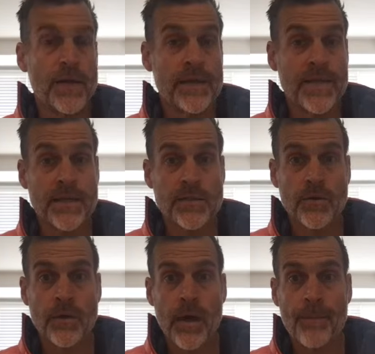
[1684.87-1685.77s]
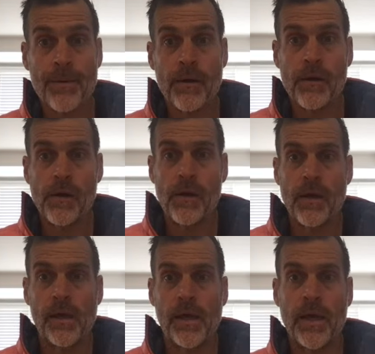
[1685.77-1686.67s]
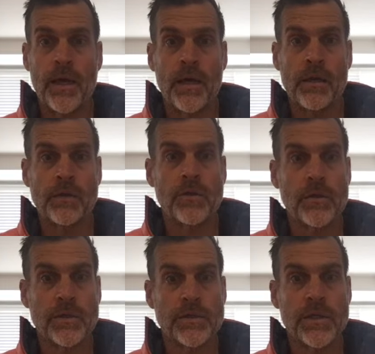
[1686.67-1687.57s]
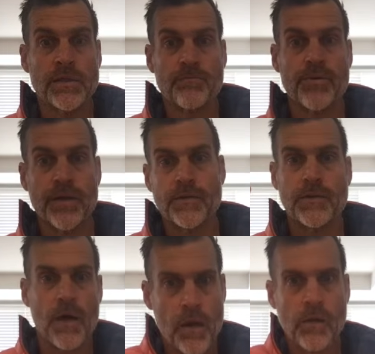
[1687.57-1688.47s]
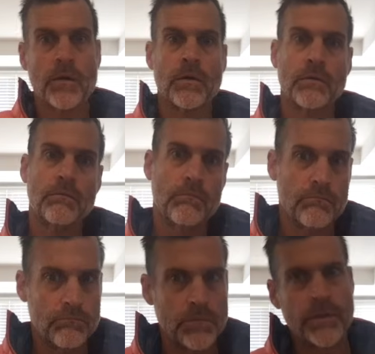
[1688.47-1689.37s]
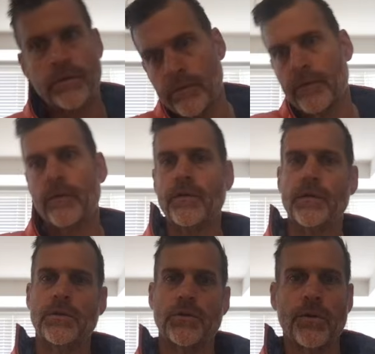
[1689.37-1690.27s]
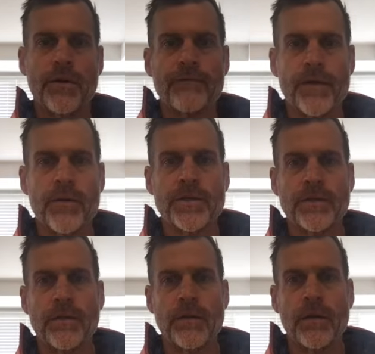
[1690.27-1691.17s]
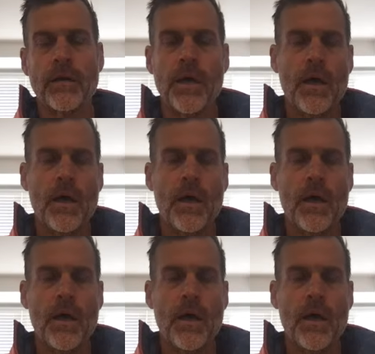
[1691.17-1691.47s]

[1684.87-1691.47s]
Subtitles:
you guys can't screw it up, and you can just press auto learn and shoot a configuration in there.